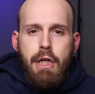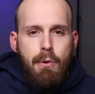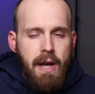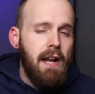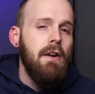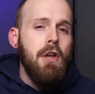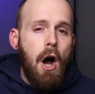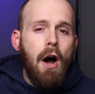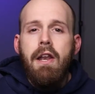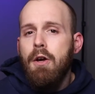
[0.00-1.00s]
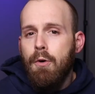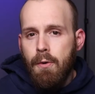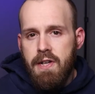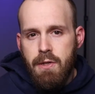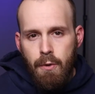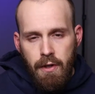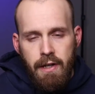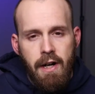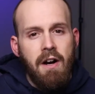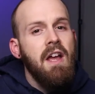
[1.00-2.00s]
you hear the audio crystal
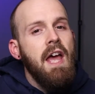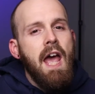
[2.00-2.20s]
clear.